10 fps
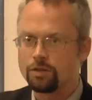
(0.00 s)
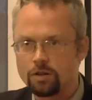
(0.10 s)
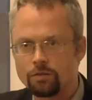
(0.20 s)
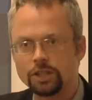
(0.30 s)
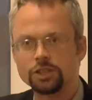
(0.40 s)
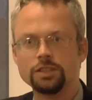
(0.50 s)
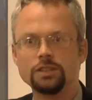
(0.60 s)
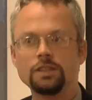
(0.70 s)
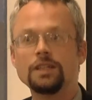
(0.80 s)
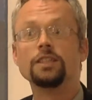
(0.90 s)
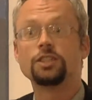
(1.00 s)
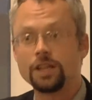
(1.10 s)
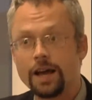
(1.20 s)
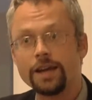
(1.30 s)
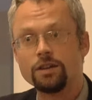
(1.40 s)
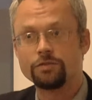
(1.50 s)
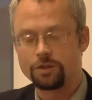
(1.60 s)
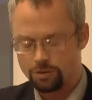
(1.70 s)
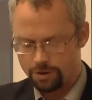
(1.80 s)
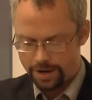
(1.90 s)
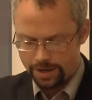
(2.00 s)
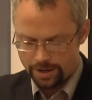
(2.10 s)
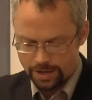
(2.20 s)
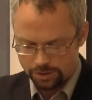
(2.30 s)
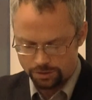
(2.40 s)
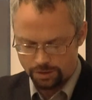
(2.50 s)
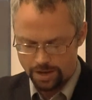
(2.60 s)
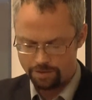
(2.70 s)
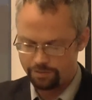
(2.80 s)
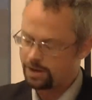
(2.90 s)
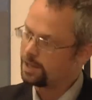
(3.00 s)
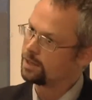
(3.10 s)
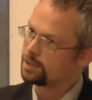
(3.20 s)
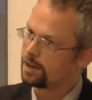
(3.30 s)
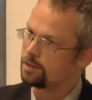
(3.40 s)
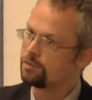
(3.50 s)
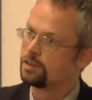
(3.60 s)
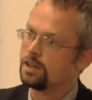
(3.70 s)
the Russian side of Ukrainian national life, and then the kind of